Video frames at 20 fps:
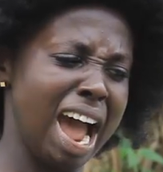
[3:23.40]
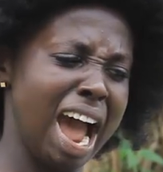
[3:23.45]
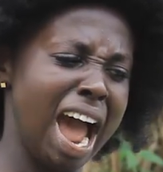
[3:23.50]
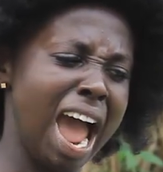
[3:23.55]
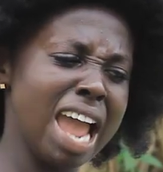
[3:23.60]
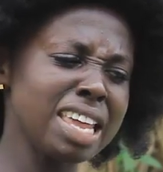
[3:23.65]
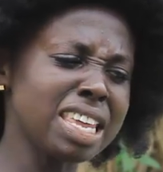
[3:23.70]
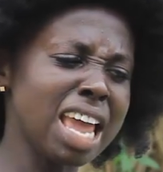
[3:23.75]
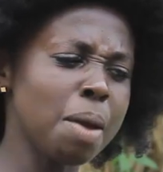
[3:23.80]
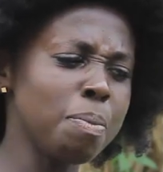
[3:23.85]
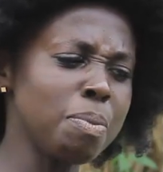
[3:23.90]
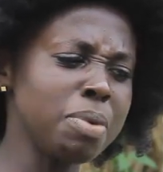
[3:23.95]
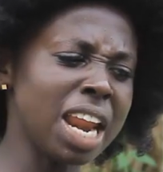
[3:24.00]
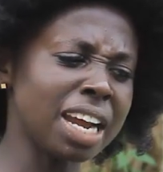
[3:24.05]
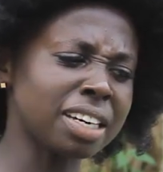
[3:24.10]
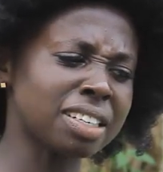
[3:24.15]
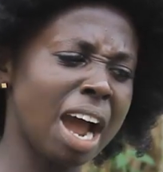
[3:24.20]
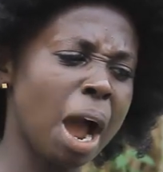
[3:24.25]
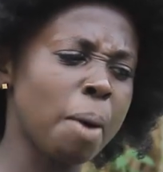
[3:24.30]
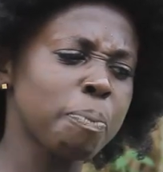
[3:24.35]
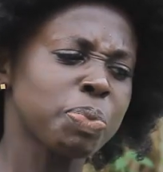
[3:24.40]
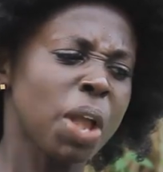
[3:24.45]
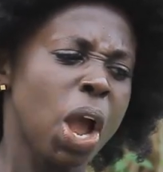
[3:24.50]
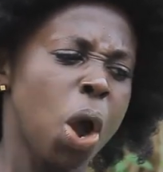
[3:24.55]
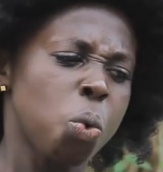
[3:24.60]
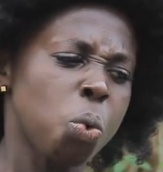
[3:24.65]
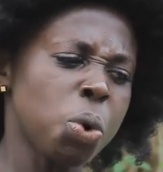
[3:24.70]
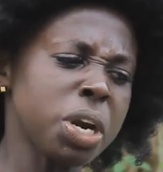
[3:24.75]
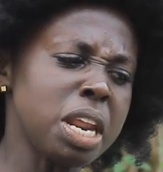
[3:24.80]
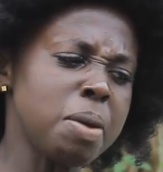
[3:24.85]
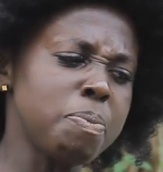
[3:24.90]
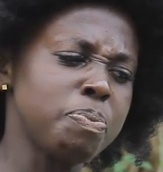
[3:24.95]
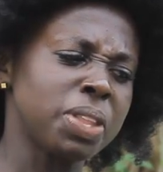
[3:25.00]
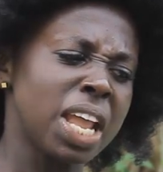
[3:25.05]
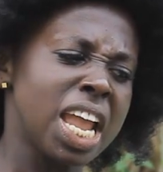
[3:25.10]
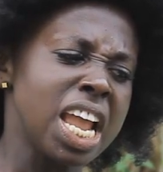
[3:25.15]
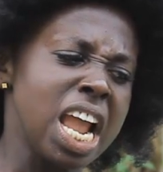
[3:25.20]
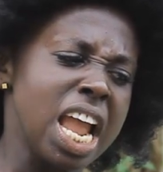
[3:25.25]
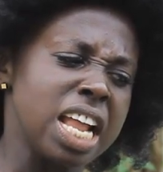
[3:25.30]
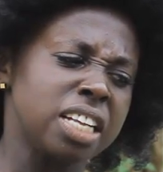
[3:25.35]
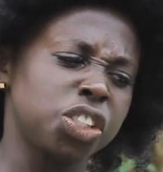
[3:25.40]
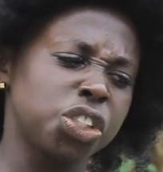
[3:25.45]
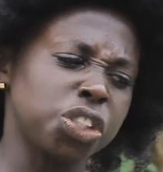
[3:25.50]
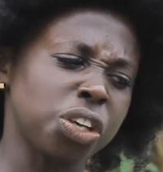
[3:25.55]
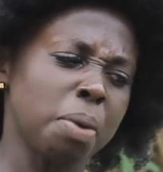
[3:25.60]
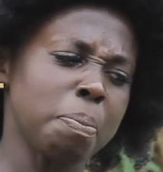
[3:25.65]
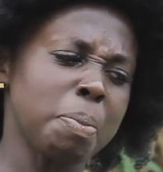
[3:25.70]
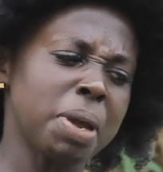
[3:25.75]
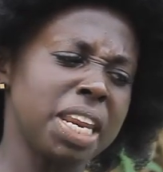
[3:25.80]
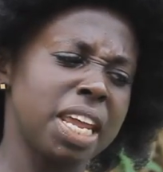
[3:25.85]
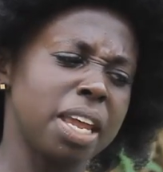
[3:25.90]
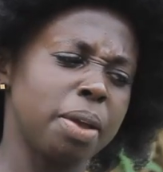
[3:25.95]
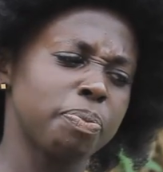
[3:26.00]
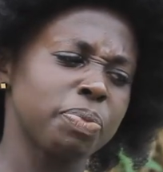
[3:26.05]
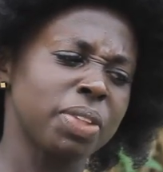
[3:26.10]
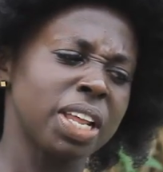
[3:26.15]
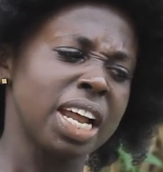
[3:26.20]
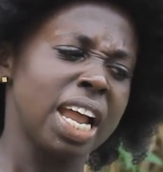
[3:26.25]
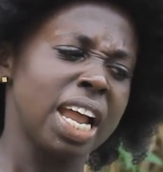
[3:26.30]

I am Nankam. Winim Germany.